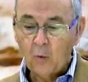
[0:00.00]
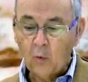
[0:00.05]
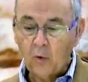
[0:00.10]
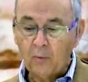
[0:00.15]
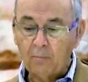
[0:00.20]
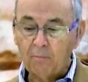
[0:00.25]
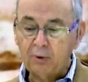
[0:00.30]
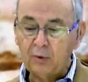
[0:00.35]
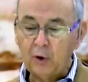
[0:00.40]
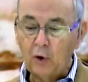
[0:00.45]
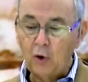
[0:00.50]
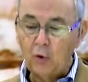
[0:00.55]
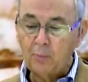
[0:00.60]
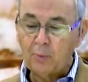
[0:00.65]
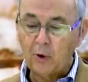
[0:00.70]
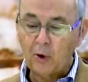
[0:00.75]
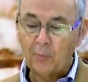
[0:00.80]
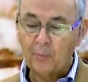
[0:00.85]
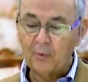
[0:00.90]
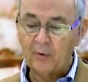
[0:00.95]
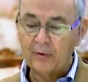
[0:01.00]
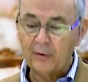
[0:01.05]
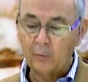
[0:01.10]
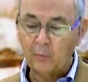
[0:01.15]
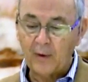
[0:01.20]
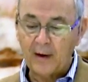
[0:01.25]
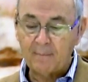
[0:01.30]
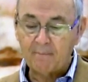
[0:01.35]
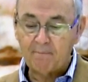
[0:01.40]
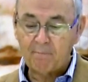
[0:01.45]
were blue, purple,
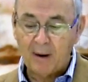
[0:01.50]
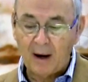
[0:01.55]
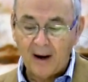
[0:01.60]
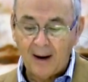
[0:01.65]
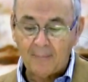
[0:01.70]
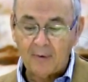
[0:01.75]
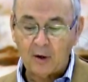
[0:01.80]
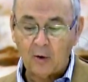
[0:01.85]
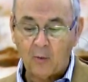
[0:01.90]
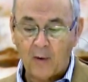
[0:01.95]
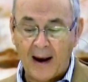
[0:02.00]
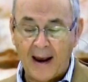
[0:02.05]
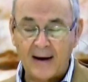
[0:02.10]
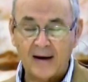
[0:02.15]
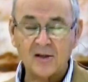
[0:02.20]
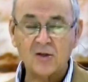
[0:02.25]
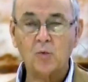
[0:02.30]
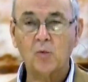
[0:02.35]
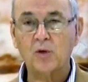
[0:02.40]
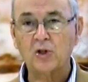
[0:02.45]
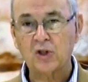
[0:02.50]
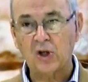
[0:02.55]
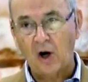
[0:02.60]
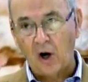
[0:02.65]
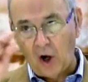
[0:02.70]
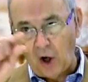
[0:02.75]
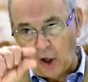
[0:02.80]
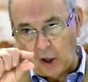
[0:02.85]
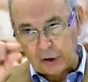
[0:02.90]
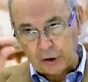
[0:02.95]
and red pomegranates, which
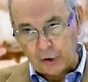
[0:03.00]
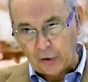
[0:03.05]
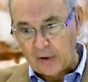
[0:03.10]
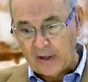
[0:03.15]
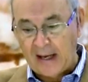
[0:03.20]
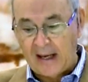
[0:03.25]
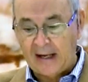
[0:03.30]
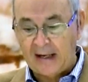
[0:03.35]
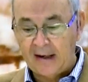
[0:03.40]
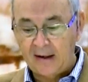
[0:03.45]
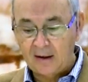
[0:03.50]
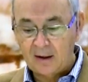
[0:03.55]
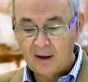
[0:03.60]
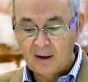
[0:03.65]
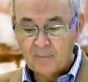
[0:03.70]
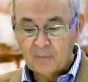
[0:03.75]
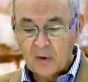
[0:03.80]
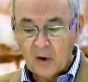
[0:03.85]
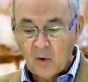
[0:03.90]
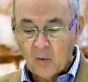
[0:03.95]
alternated